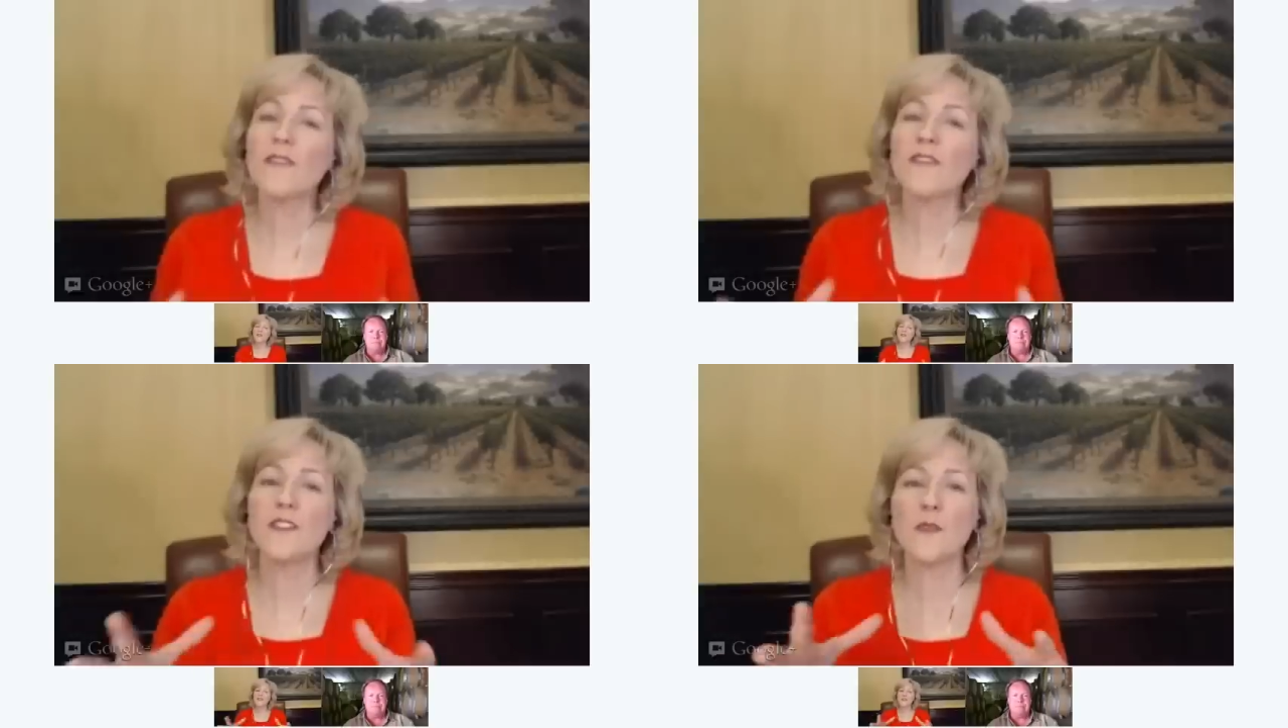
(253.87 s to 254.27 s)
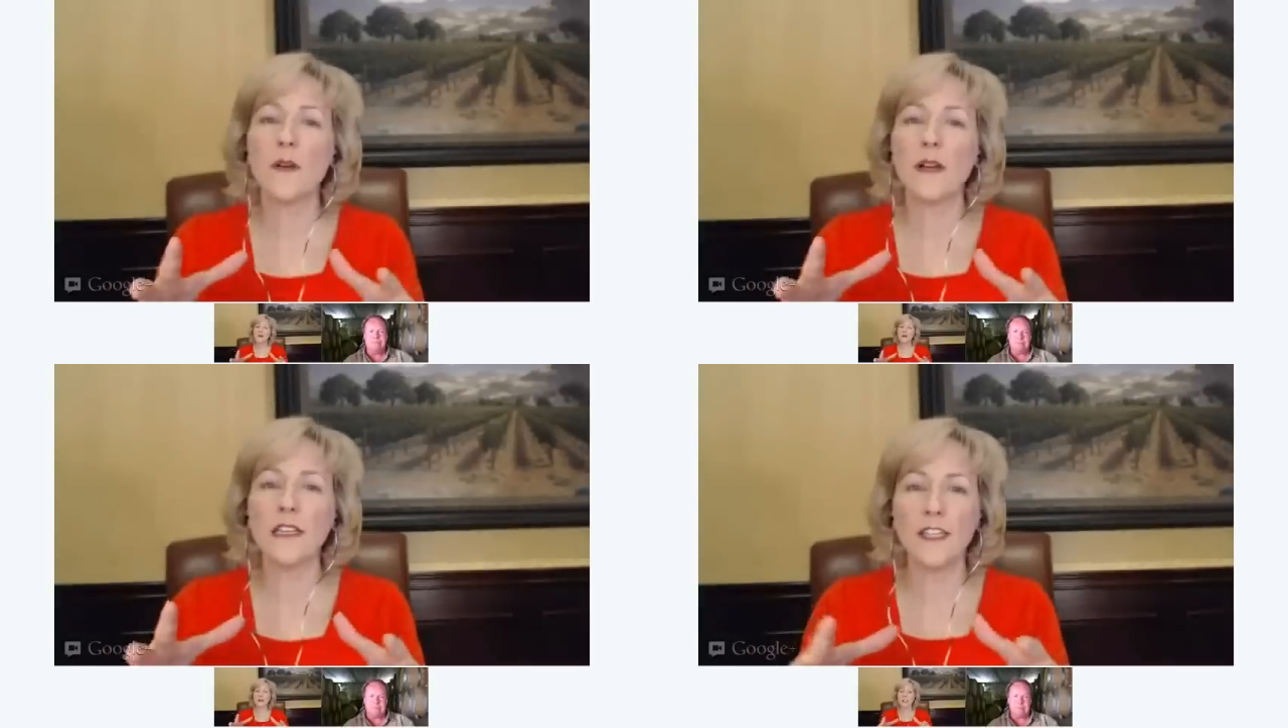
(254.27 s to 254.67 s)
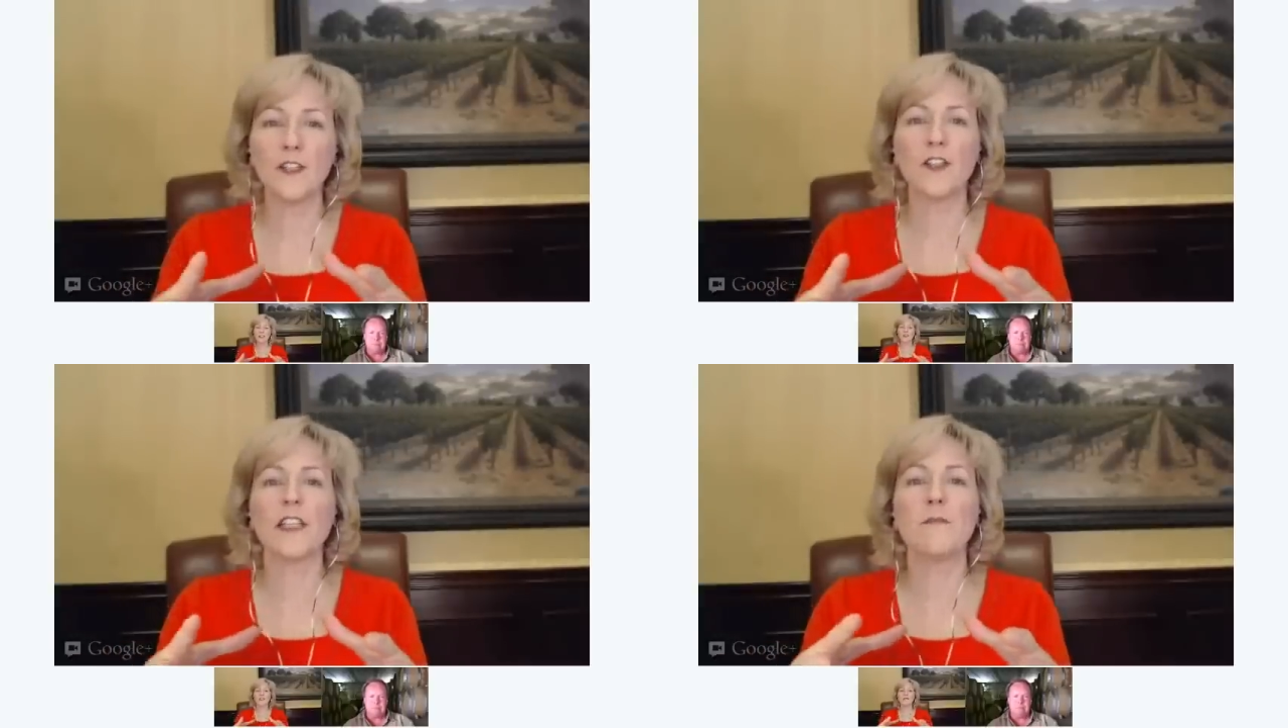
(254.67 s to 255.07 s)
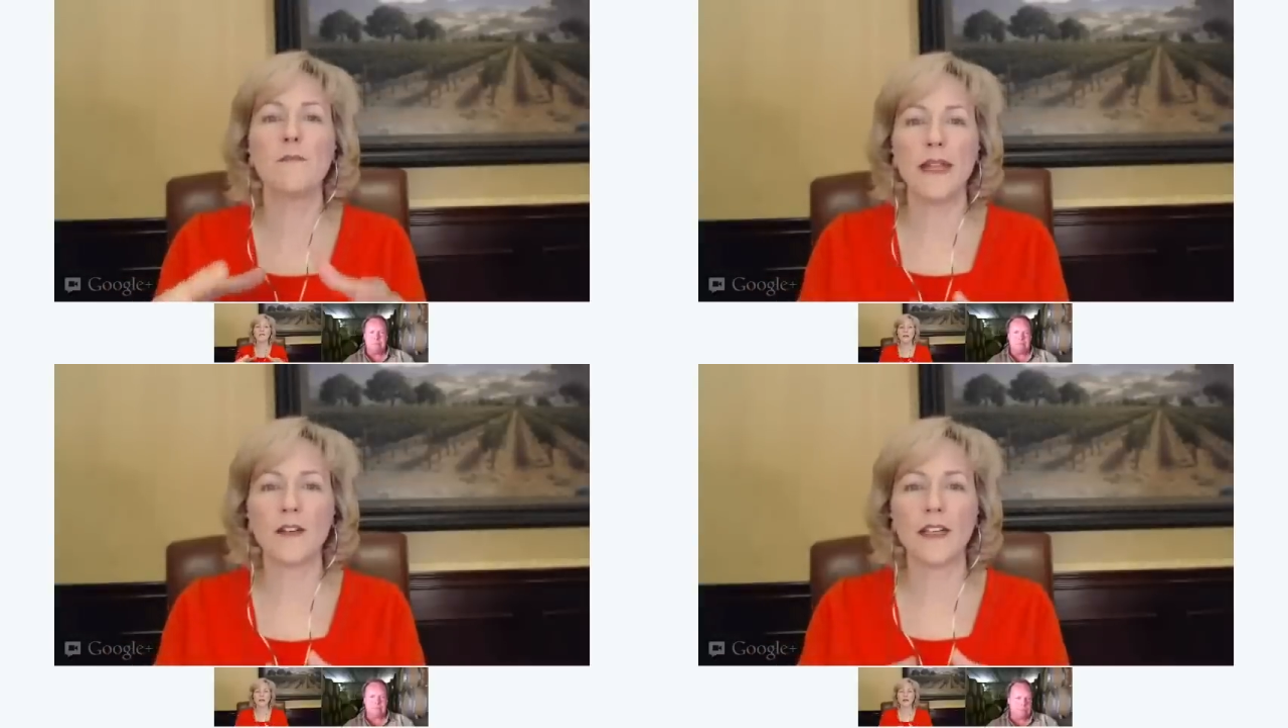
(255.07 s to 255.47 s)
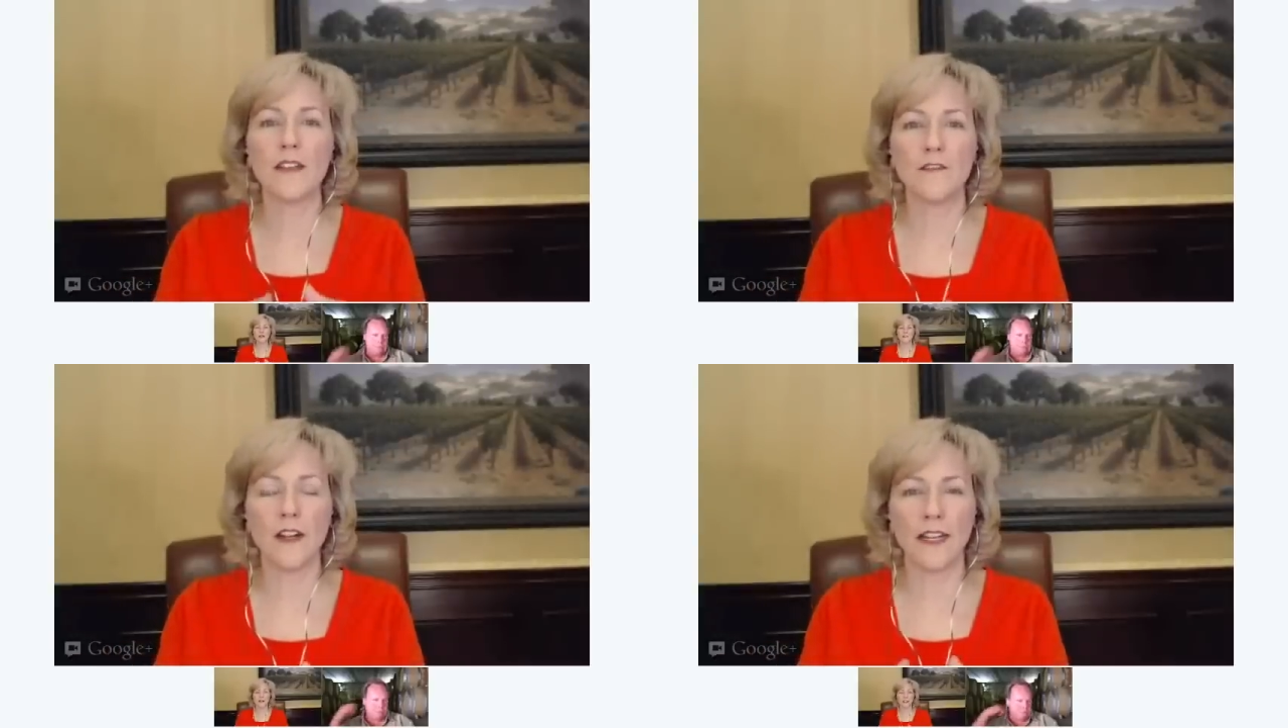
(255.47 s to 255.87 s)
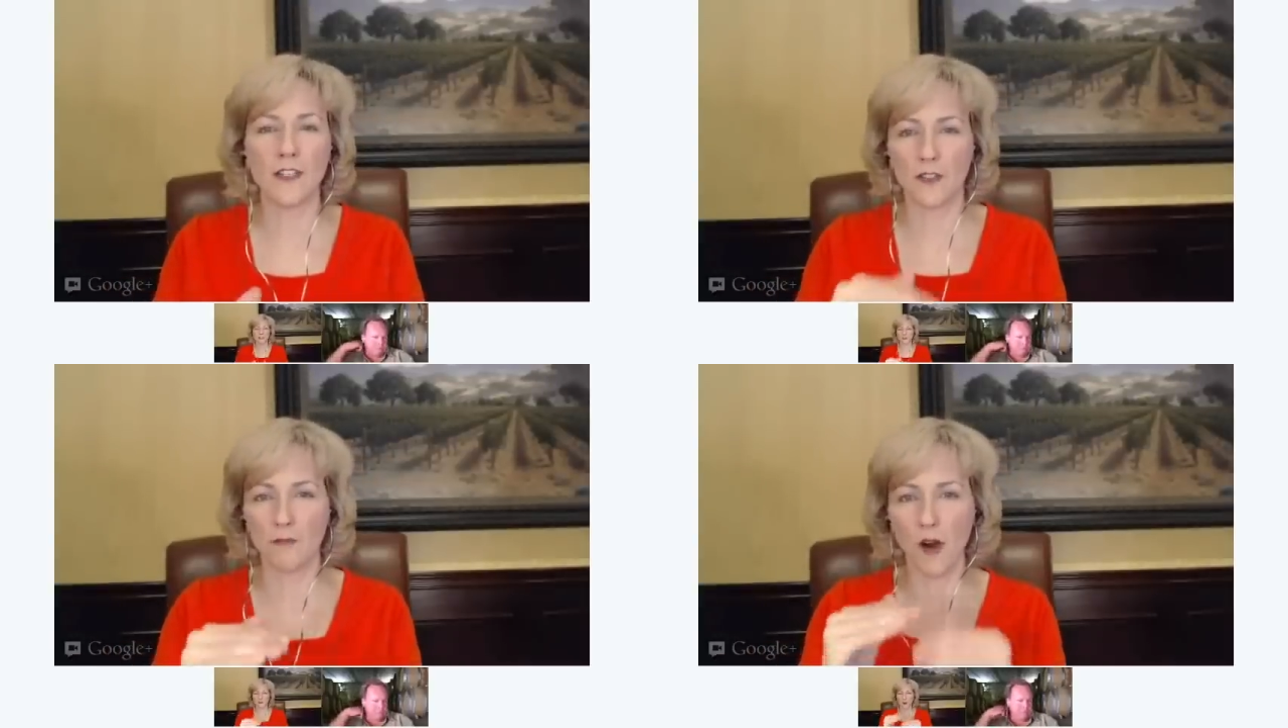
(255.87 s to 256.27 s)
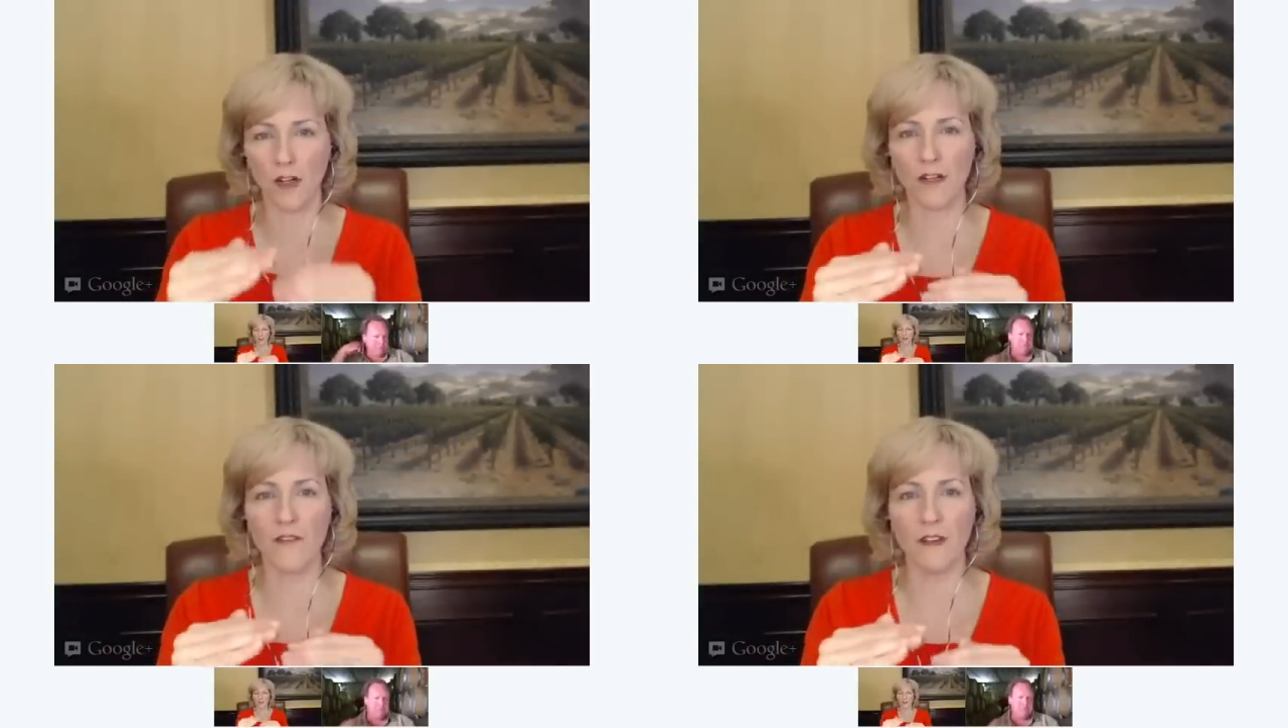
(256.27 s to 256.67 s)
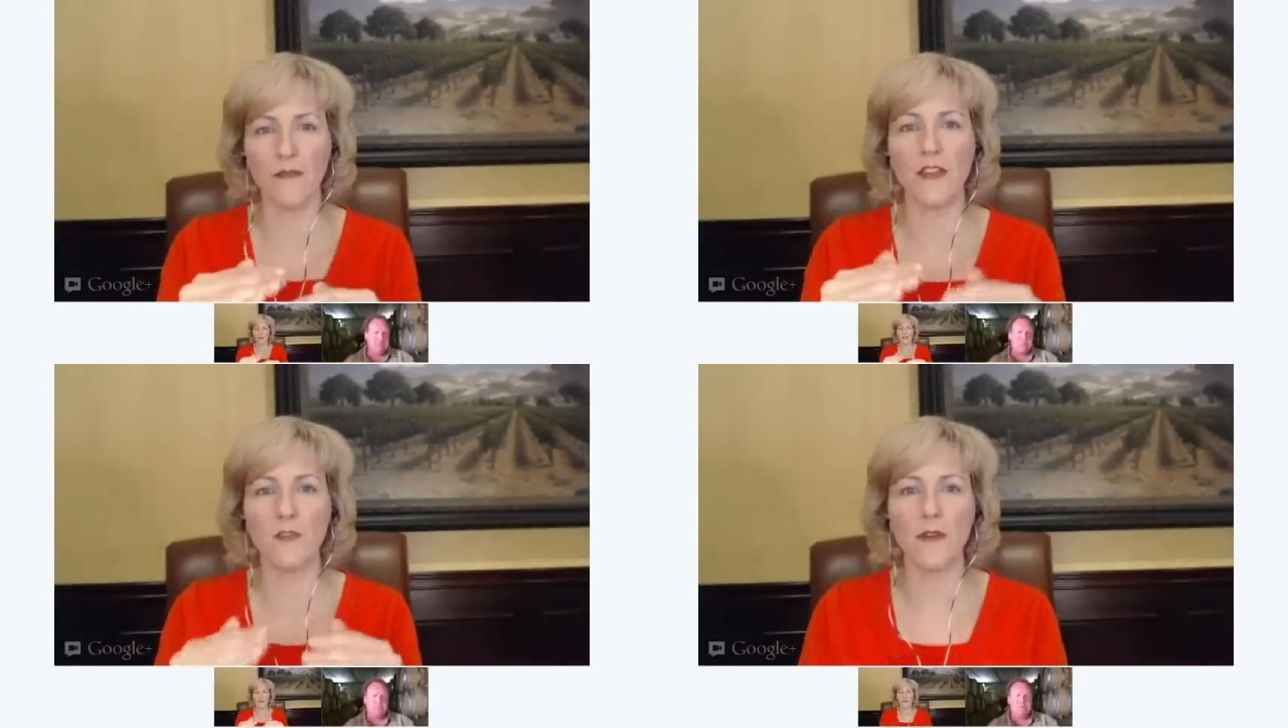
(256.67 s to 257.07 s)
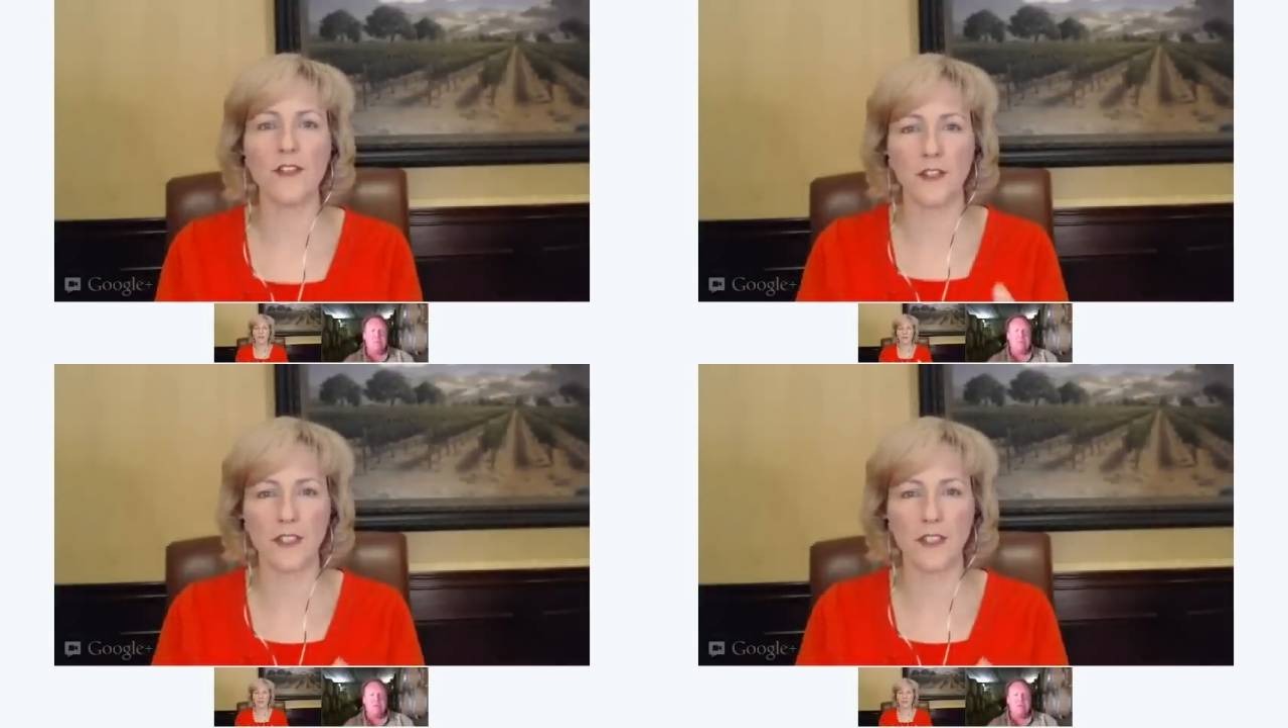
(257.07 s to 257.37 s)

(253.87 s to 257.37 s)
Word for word: have to literally bury the vines or part of them in the winter.